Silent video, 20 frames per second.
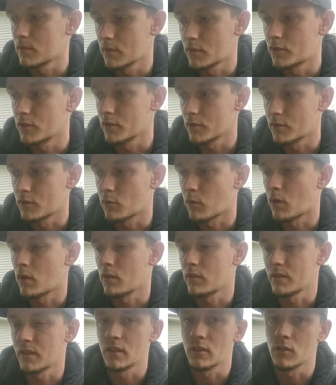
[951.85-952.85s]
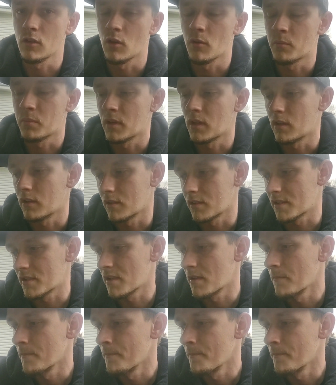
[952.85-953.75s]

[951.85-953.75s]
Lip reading: good quality glow plugs.